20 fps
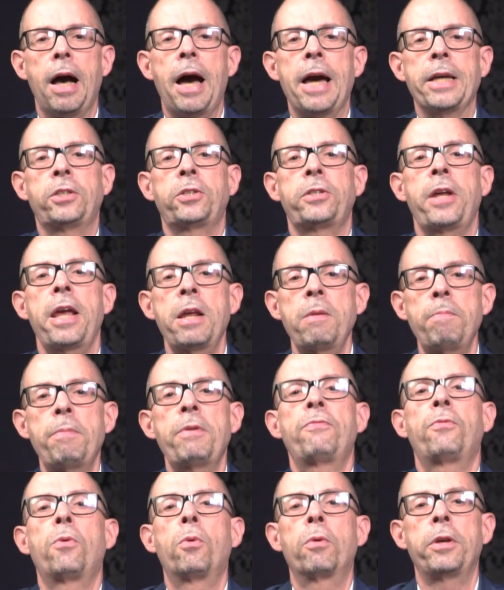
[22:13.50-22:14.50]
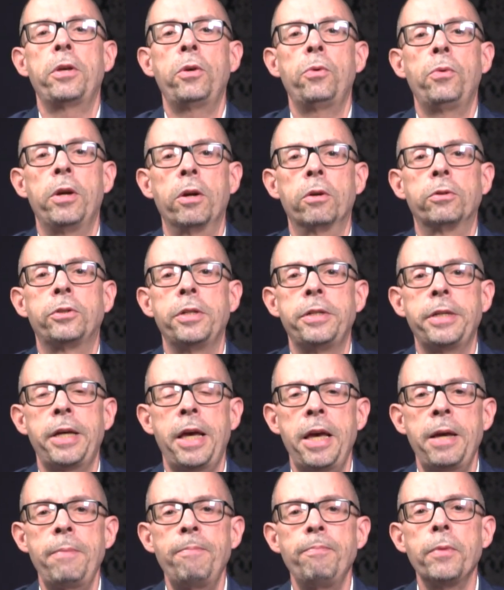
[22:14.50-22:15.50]
I stand before you here
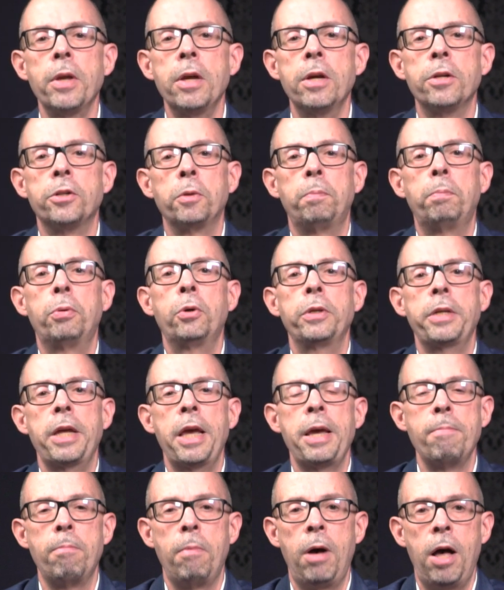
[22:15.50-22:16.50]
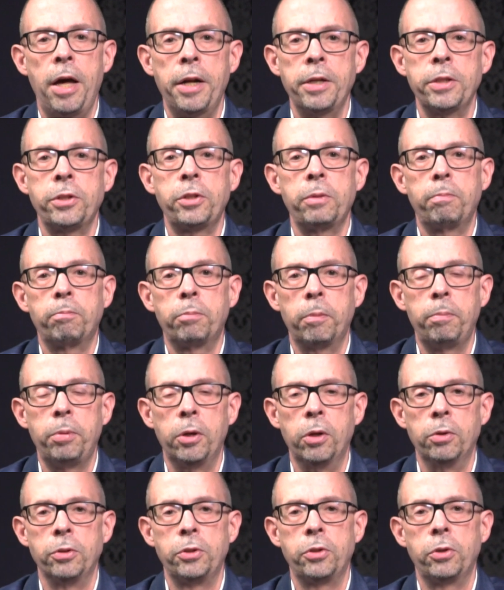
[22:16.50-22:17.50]
today to put a modest
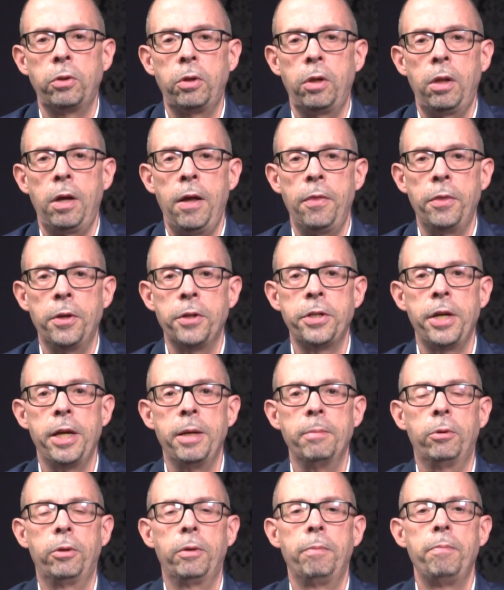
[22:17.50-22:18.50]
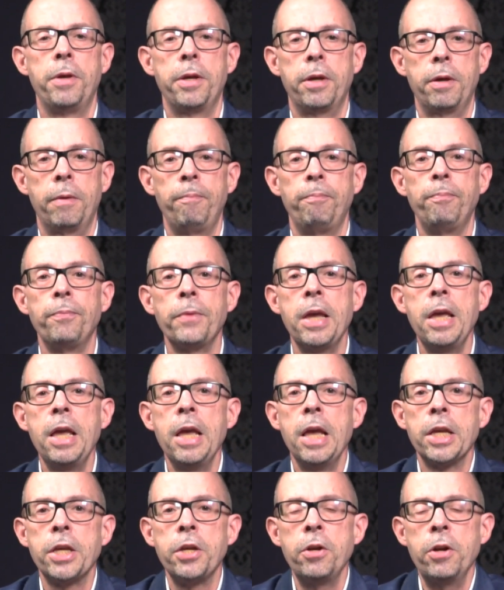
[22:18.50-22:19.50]
proposal on the table.
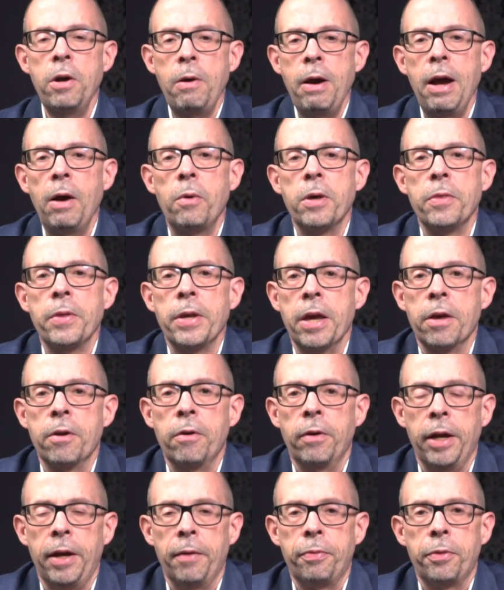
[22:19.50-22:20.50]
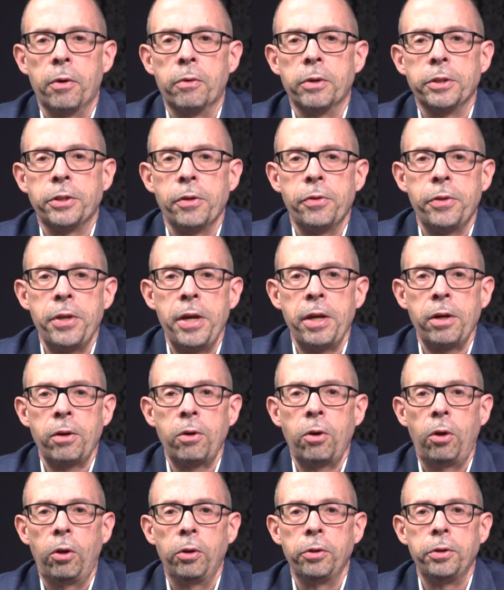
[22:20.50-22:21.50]
You know how on the internet there is a thing
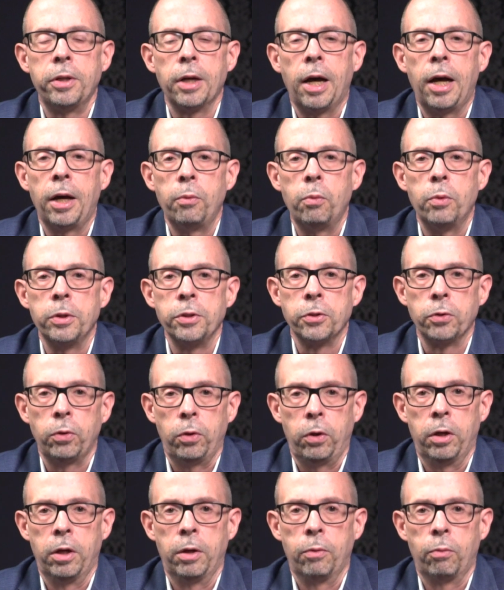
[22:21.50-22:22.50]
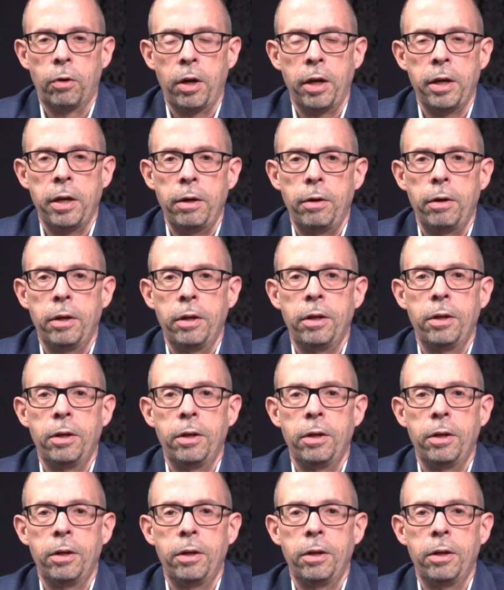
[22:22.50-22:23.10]
called Godwin's Law, right?